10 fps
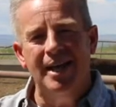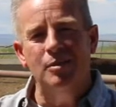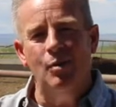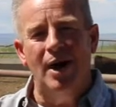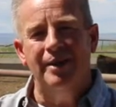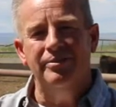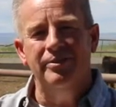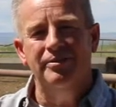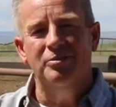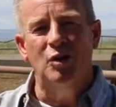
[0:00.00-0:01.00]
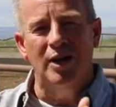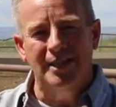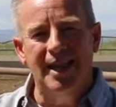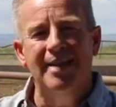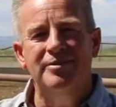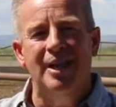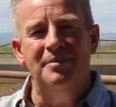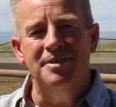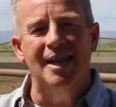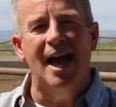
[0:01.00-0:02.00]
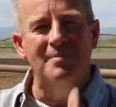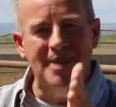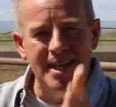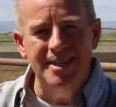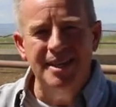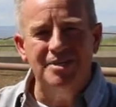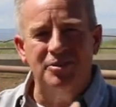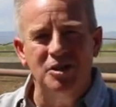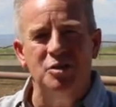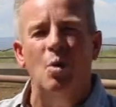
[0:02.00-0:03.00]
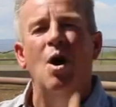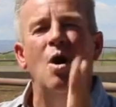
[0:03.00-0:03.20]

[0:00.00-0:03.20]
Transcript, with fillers: and a wife for a lifetime said, I'm in this for you.